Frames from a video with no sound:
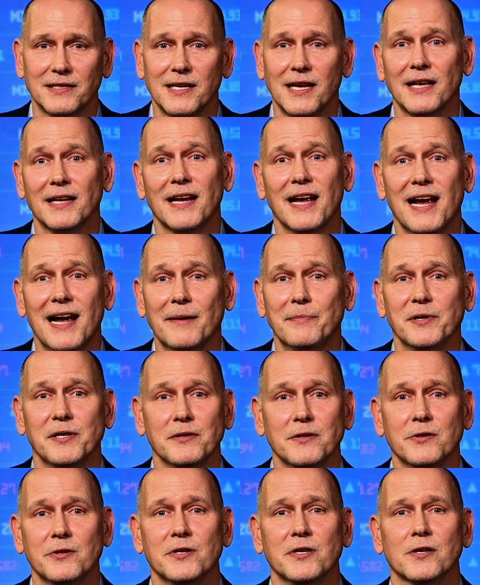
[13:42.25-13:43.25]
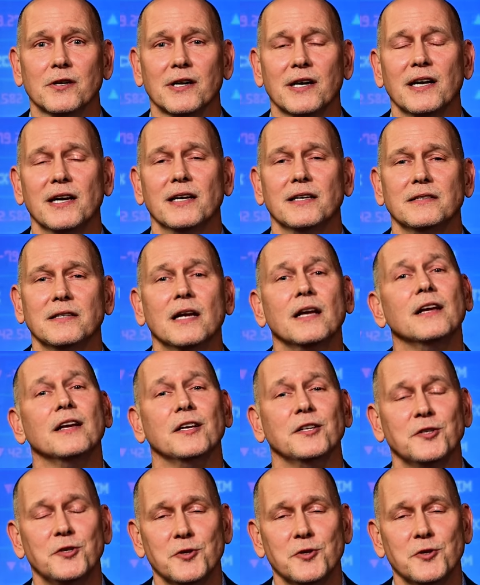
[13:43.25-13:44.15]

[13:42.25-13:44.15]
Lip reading: and happy new year ahead in